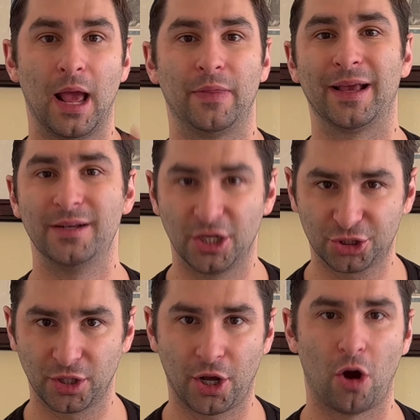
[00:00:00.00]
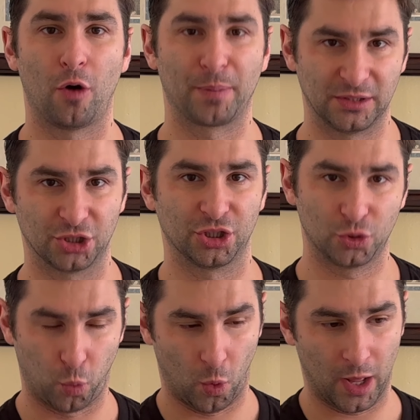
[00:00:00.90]
And they initially call
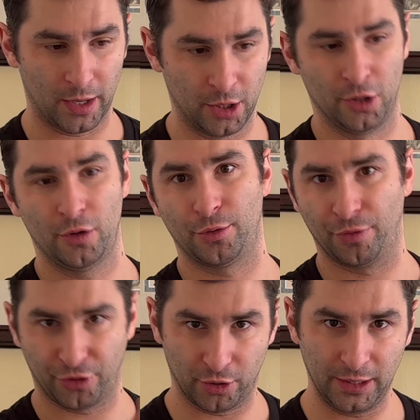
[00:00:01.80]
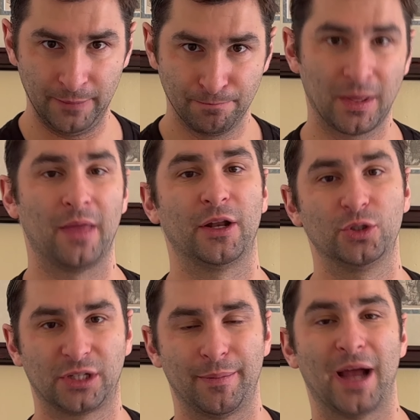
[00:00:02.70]
positions 1 through 30. And then you
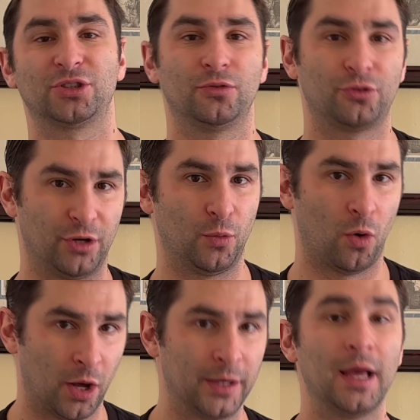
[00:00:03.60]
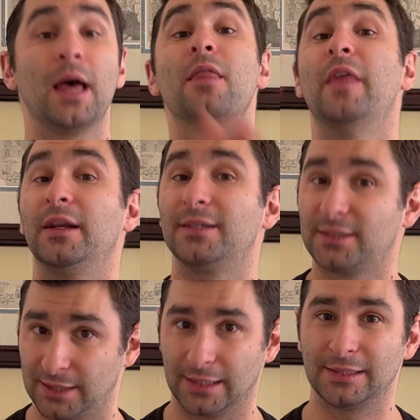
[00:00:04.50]
can imagine 31, then to
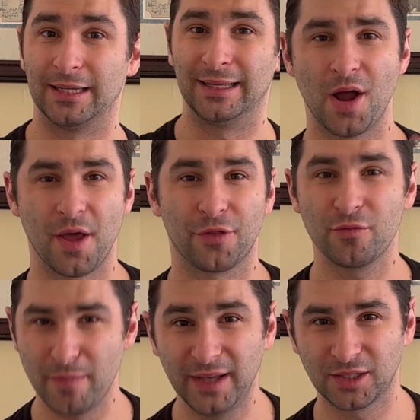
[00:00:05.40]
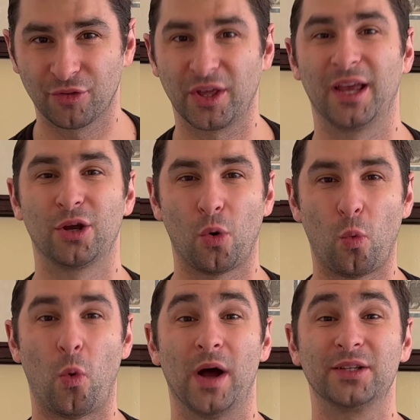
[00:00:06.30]
60. Another amazing thing
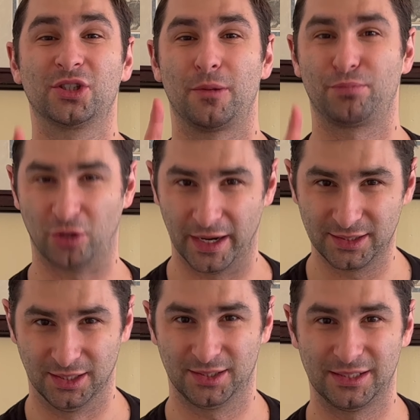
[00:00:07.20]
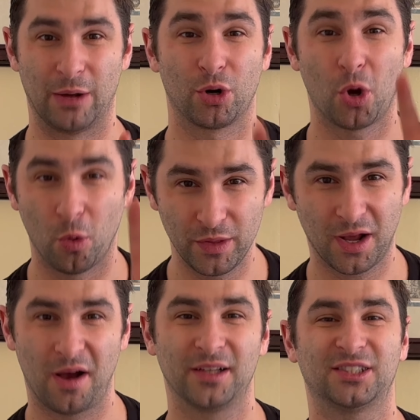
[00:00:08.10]
was the prices. Now, it only
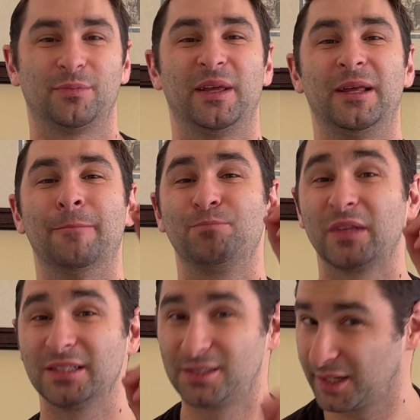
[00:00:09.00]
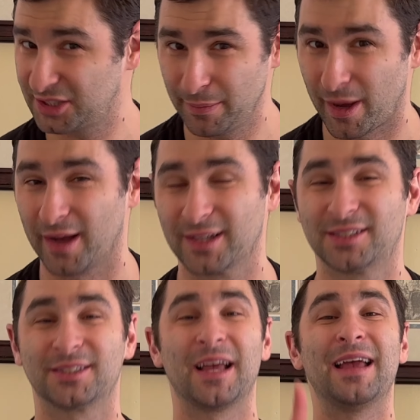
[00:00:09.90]
cost me
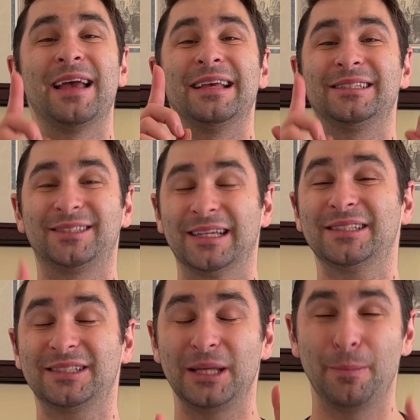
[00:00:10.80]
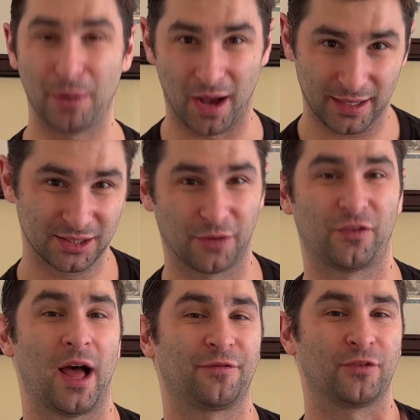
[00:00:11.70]
$60. $60 to
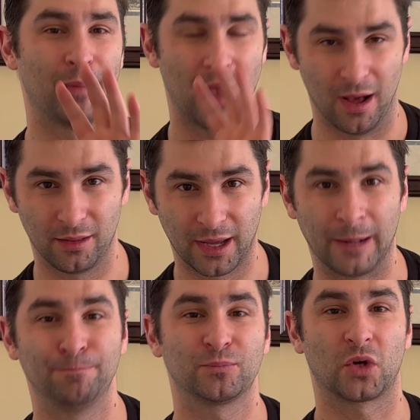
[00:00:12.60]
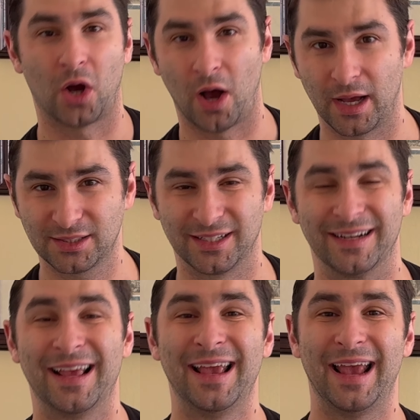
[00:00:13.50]
fly from LA to Austin.
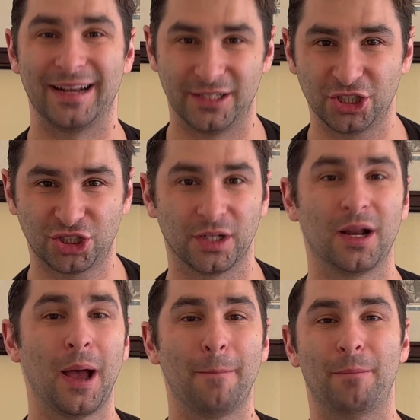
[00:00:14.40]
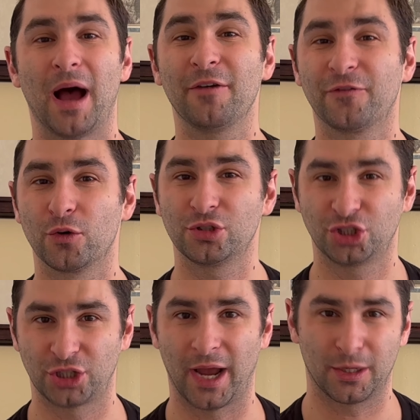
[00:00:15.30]
In addition, my first
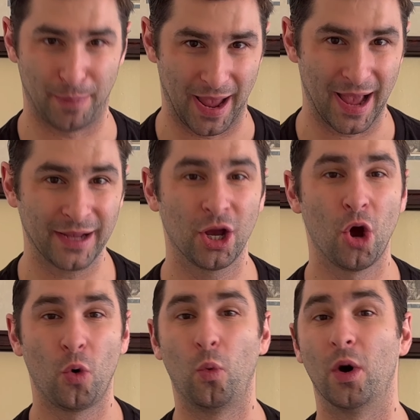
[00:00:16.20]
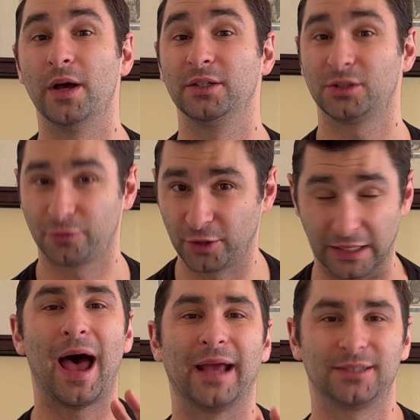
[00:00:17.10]
checked bag was
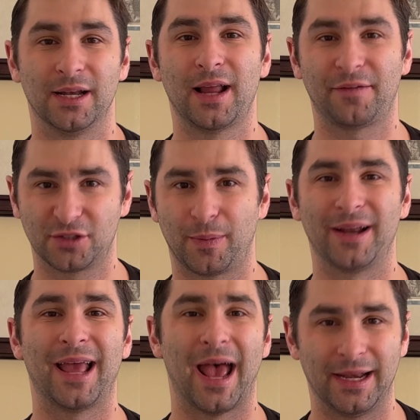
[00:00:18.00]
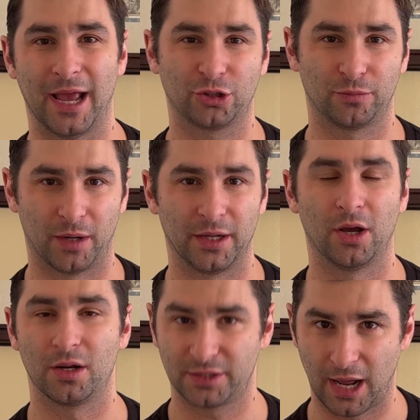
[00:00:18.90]
free. I didn't have to spend any extra money
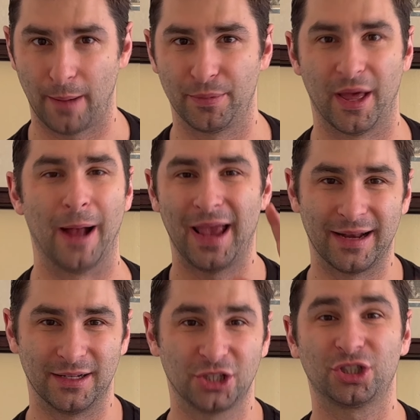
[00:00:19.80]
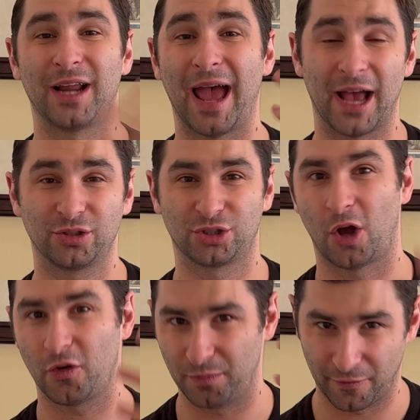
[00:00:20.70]
on top of that. In addition, as you
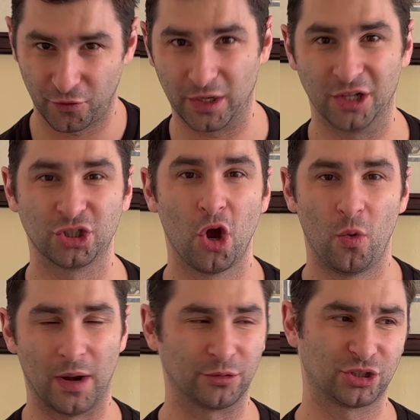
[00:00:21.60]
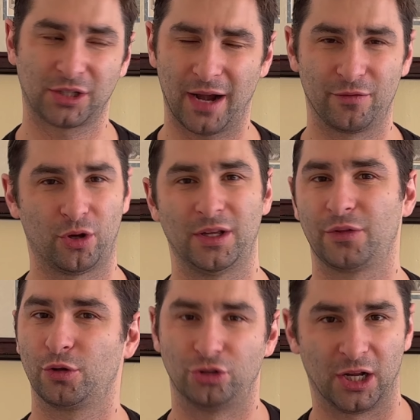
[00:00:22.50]
saw from the footage, when I was just kind of looking
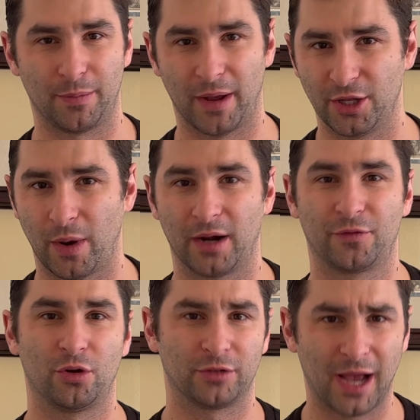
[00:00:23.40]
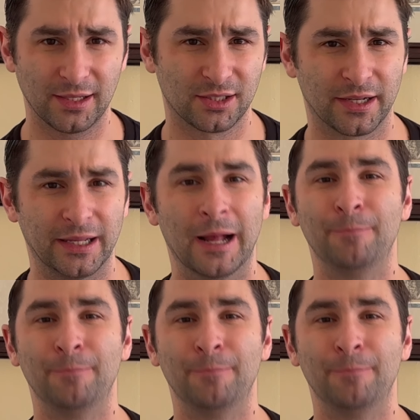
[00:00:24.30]
at their drink menu out of curiosity,